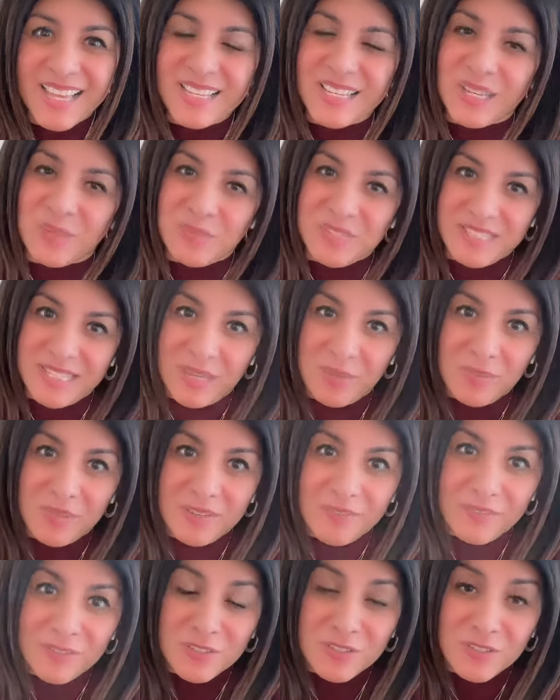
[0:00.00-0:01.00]
Namaste,
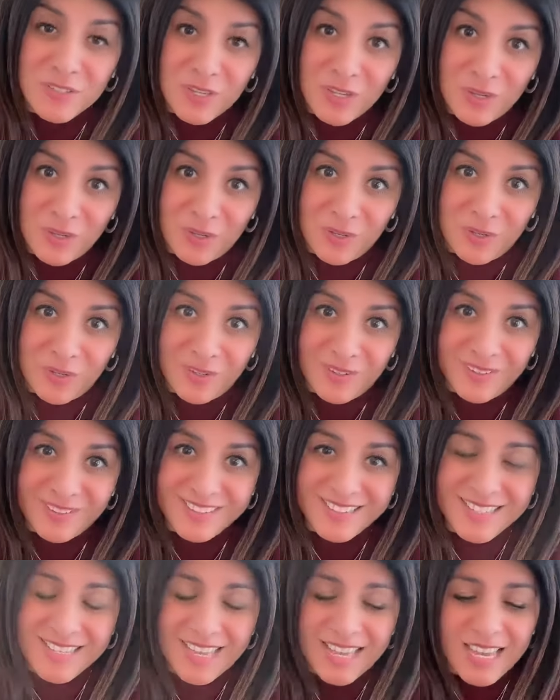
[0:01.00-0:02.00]
beautiful
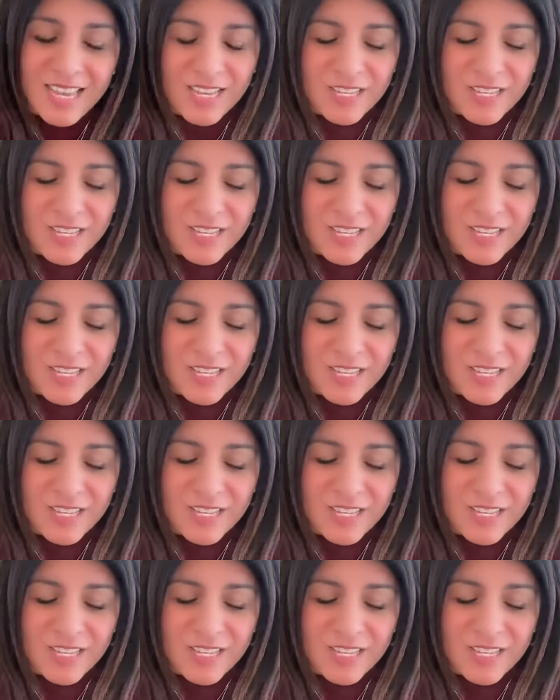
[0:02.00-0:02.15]
souls.